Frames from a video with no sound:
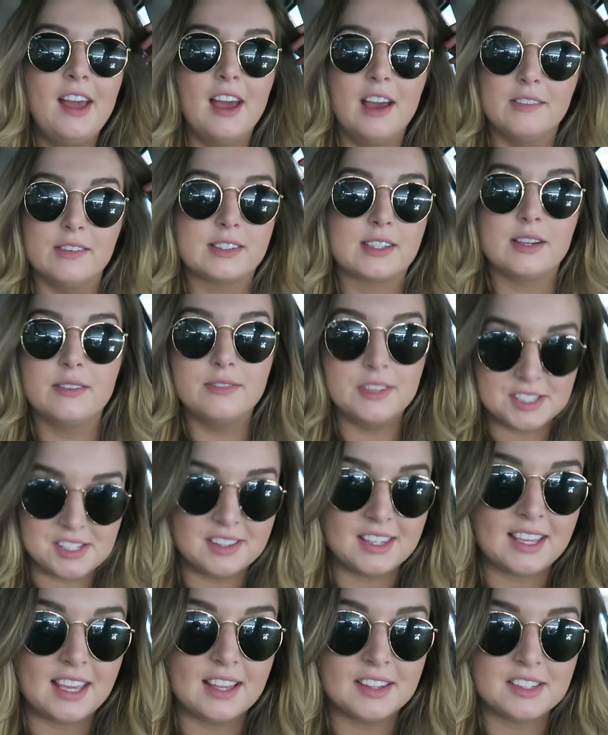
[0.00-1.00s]
ever come
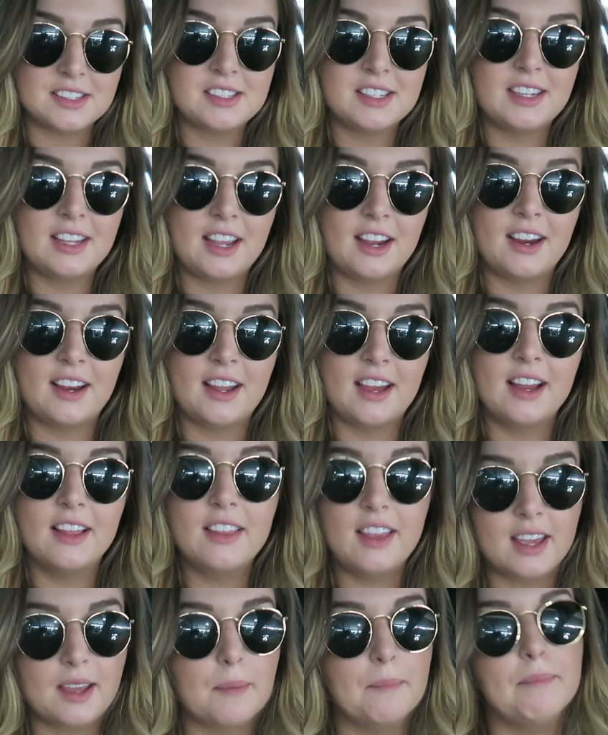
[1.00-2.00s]
visit the Kansas City area,
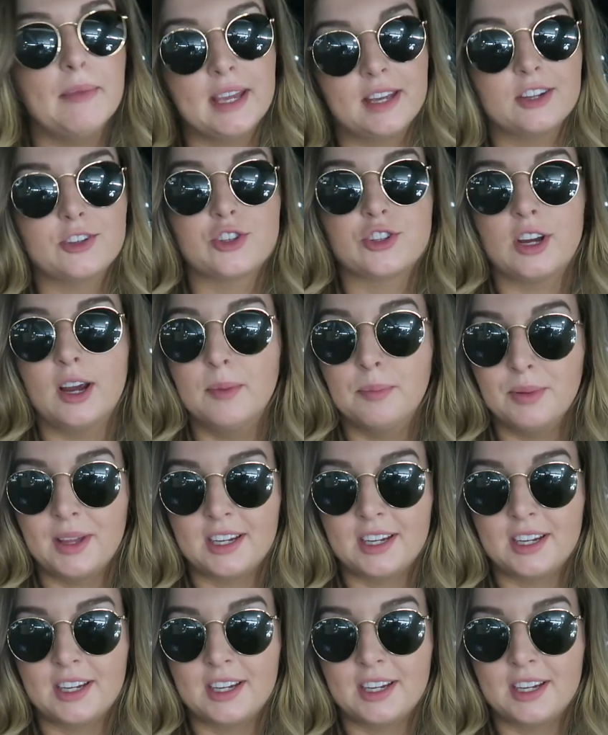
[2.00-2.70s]
like make a trip.